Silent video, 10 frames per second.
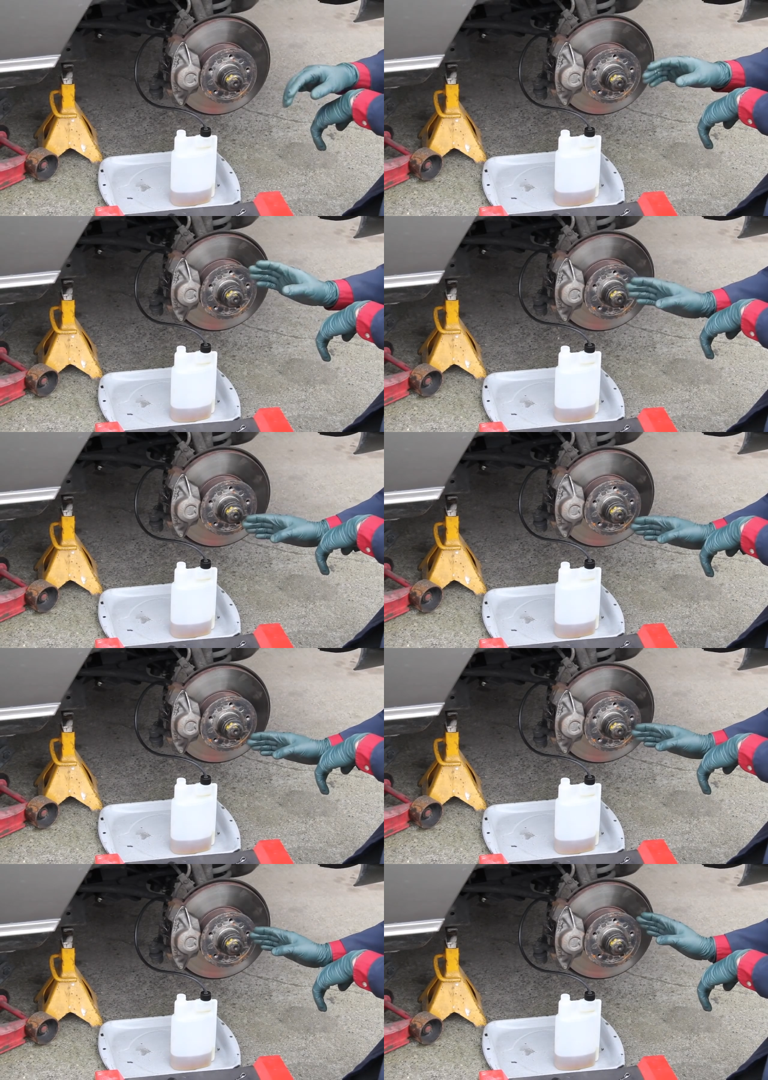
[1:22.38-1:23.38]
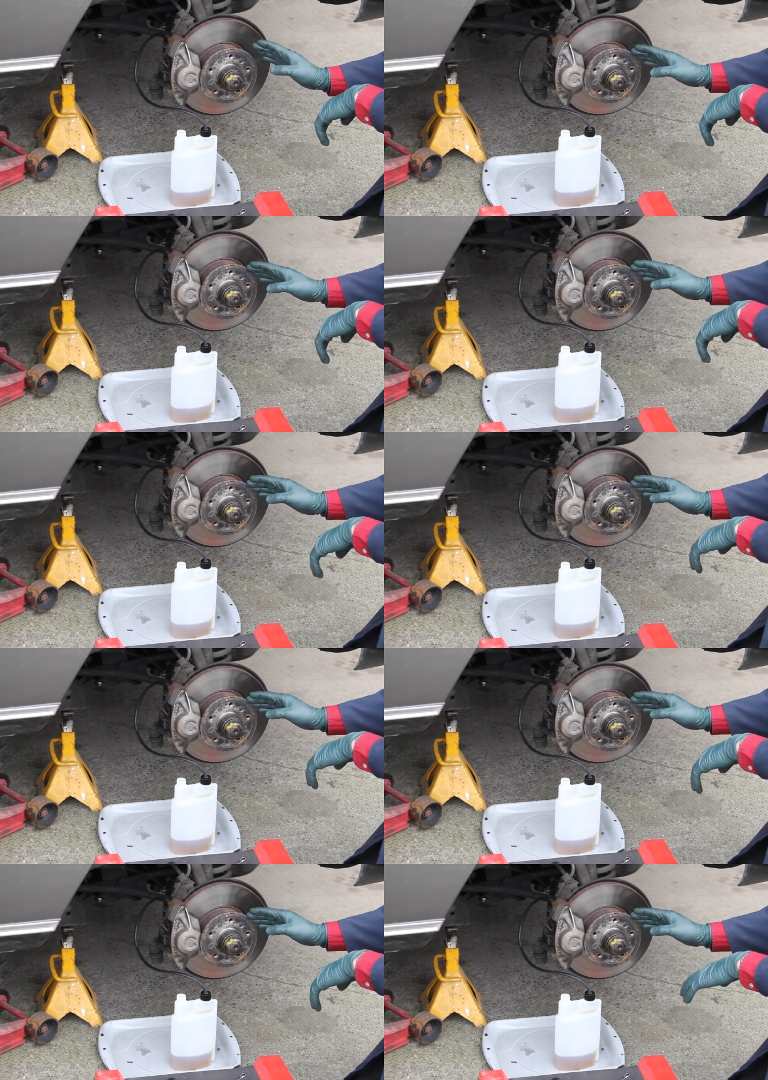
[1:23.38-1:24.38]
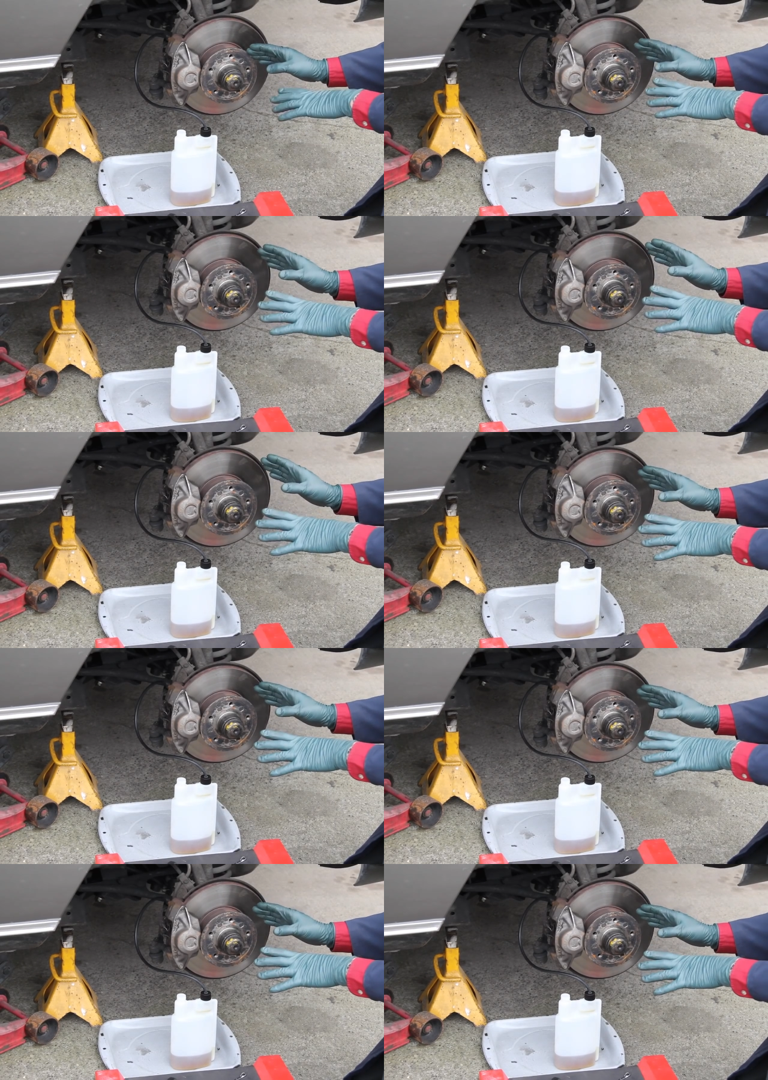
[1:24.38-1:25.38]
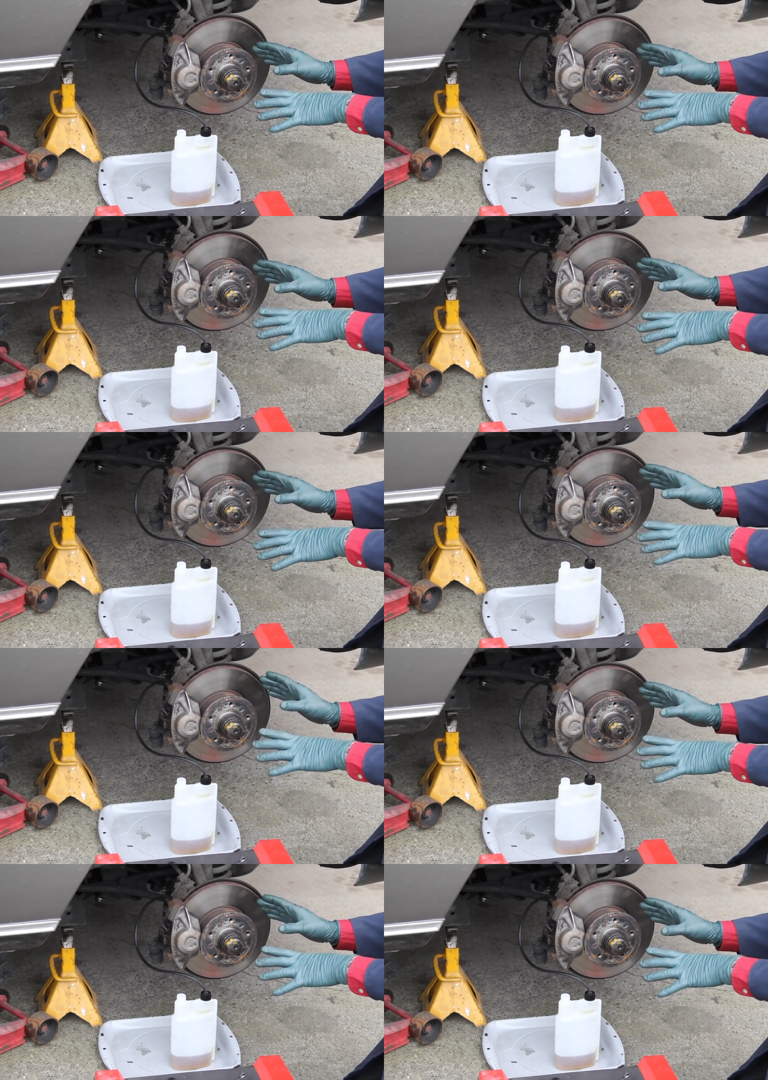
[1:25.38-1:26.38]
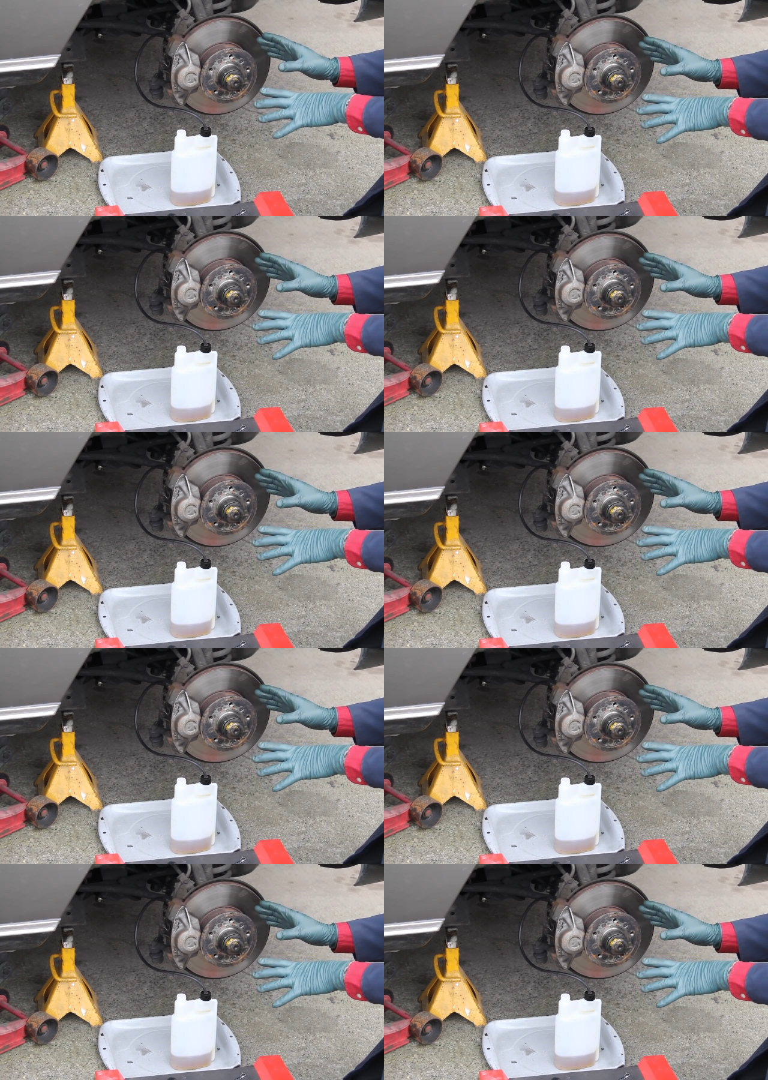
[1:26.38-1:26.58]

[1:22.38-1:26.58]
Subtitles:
[unreadable: no face in view]